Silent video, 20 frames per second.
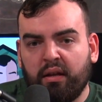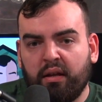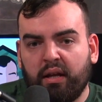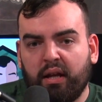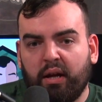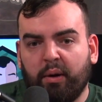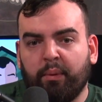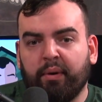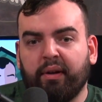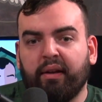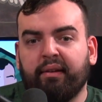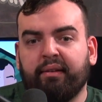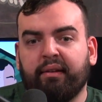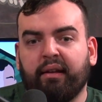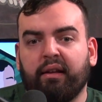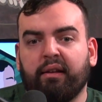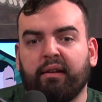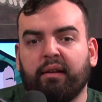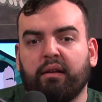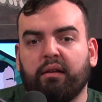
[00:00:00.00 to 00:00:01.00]
I want to say
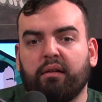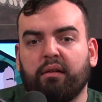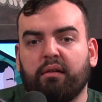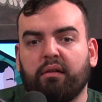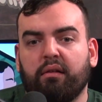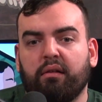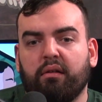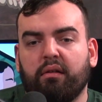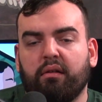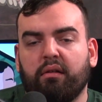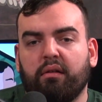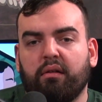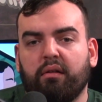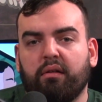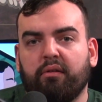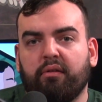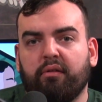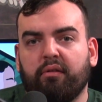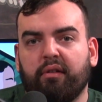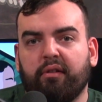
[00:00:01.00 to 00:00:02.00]
that
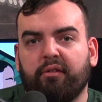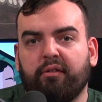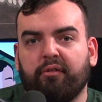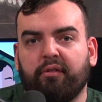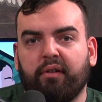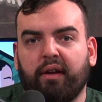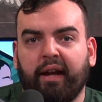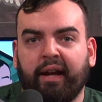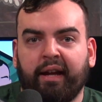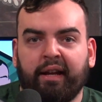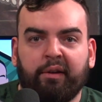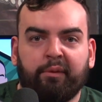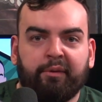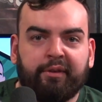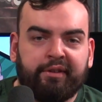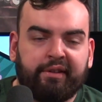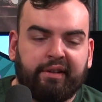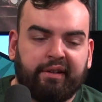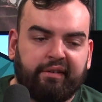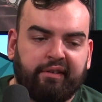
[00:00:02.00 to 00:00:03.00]

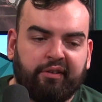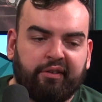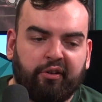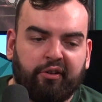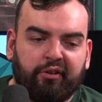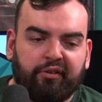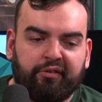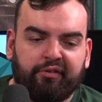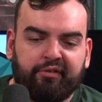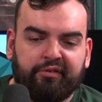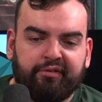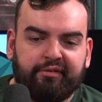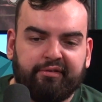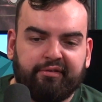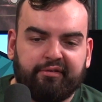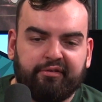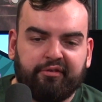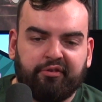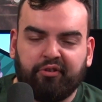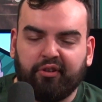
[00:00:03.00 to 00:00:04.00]
anyone that's sort of
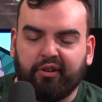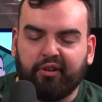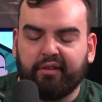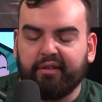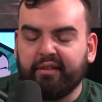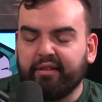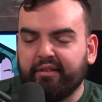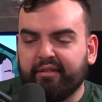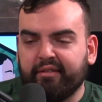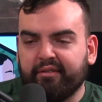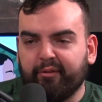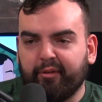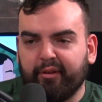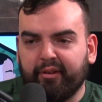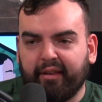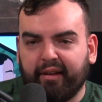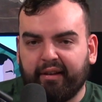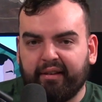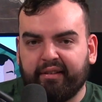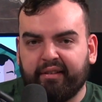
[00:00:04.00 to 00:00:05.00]
struggling with
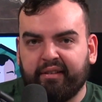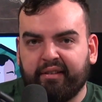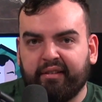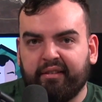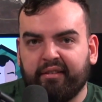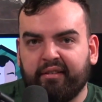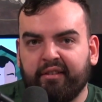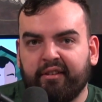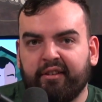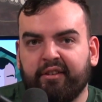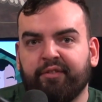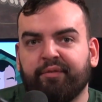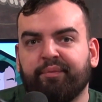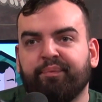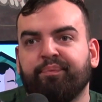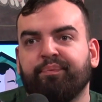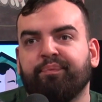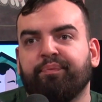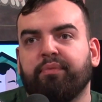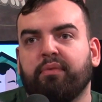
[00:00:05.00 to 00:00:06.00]
things
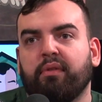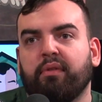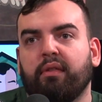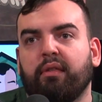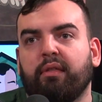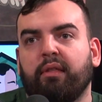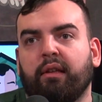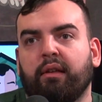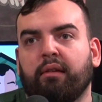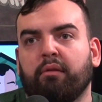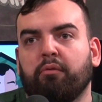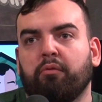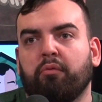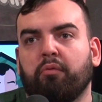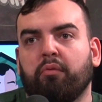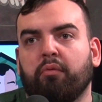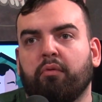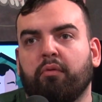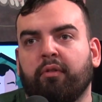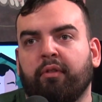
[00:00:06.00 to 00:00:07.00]
that
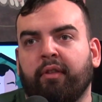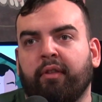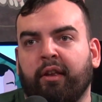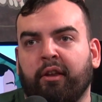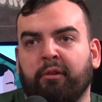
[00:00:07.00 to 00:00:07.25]
that had